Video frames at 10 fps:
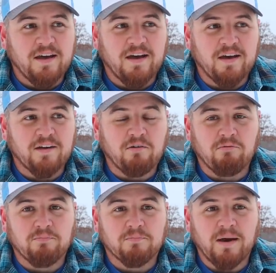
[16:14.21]
Uh,
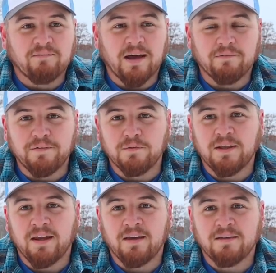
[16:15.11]
I've got a few
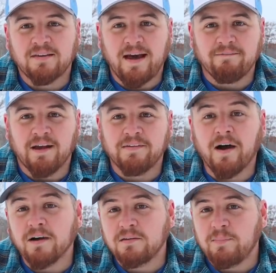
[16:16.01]
things I have not
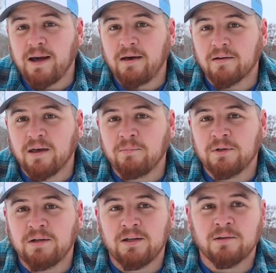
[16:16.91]
talked about
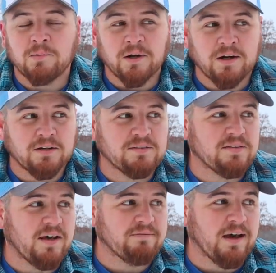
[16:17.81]
coming in the
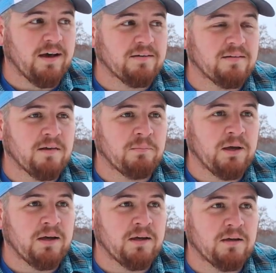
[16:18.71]
works. I've got some
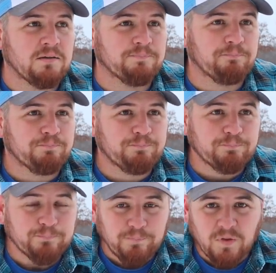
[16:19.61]
uh,
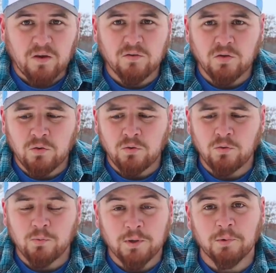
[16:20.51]

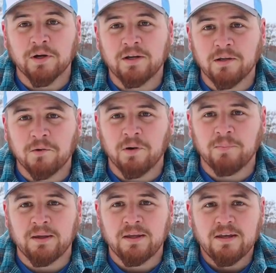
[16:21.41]
new woodworking
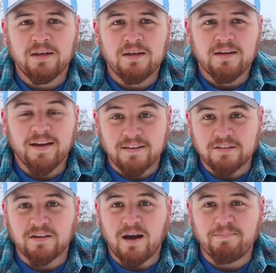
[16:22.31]
equipment in the
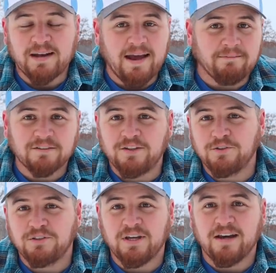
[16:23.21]
shop that I haven't
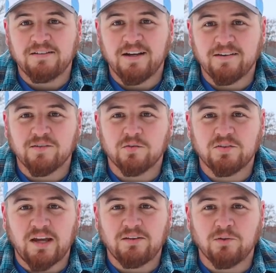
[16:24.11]
showed you guys yet, so
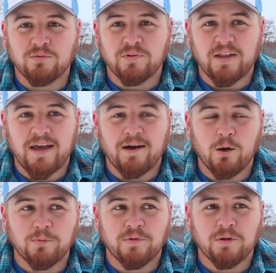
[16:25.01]
stay tuned for that.
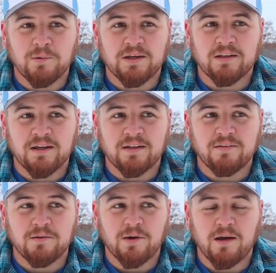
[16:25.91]
Hopefully we can get
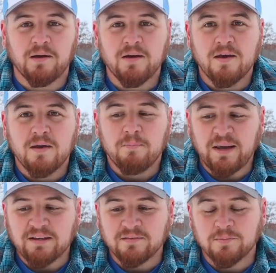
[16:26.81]
to uh,
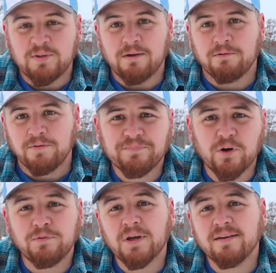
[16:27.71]
making some stuff. If,
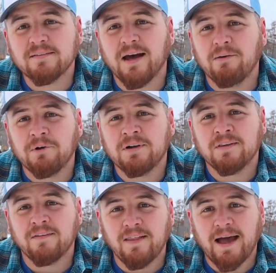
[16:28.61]
so if you guys caught one of
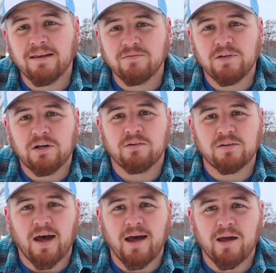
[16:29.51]
the last videos
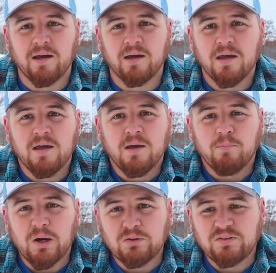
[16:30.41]
I
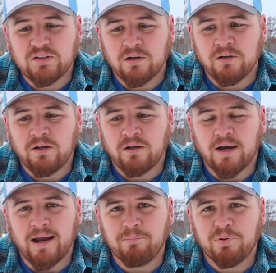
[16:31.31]
posted on here,
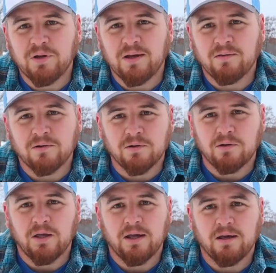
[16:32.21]
I put a
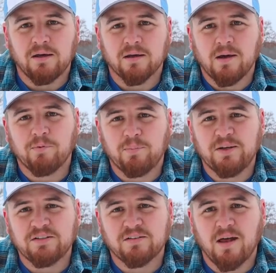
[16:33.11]
little uh, couple of
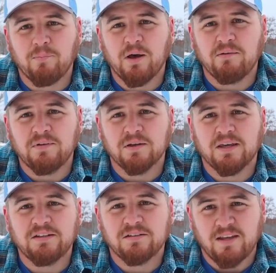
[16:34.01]
pictures up of the
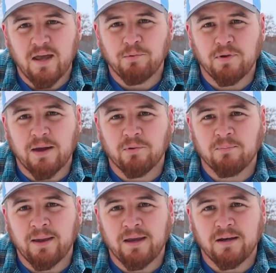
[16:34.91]
kitchen table that we
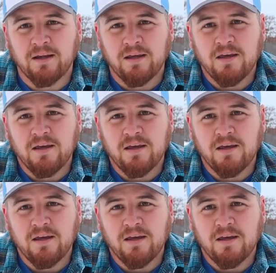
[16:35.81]
made